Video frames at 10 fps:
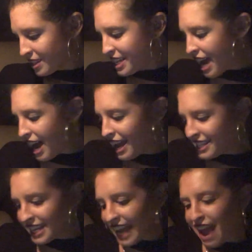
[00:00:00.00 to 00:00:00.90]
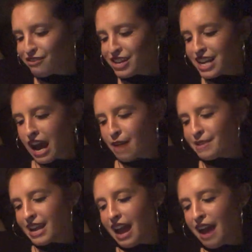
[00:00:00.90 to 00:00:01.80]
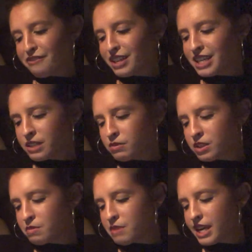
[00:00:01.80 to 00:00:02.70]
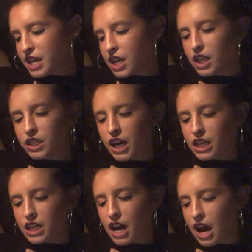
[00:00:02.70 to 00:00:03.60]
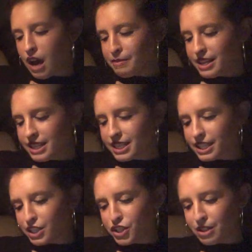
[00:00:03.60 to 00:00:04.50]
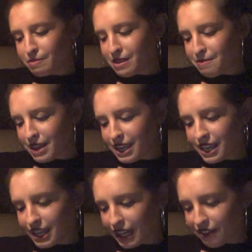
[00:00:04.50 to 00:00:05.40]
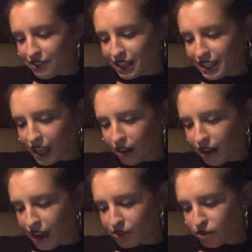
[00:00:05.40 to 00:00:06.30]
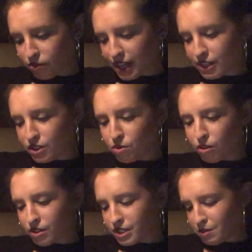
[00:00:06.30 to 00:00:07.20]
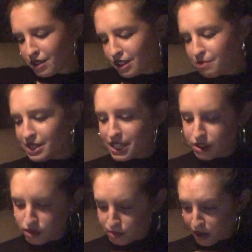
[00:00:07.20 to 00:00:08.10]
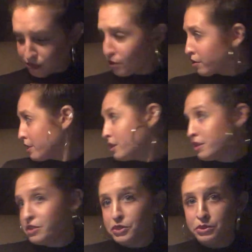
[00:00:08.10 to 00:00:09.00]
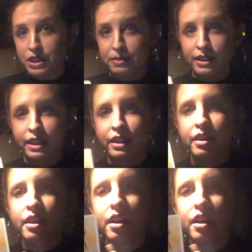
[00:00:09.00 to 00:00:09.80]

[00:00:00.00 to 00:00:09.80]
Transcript: Yeah, it's like every comment, I, I feel like someone's making a lot of comments that they shouldn't be making, and I feel like they don't have the right to, or someone could be disrespectful, or this is you, Gemini,